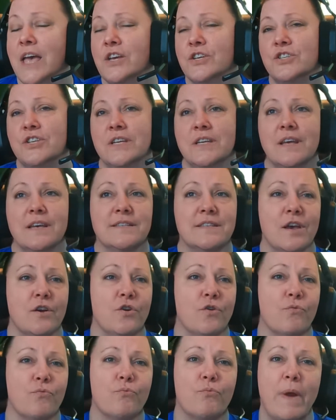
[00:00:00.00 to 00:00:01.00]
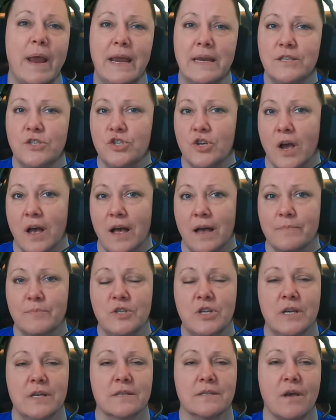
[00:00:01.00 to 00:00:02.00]
She does a great job.
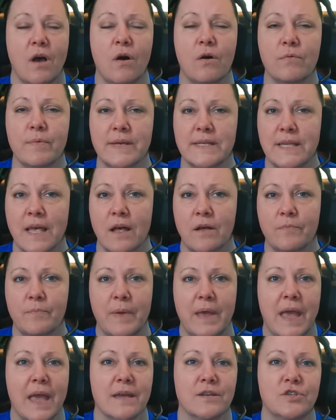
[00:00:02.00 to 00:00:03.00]
She has always helped me,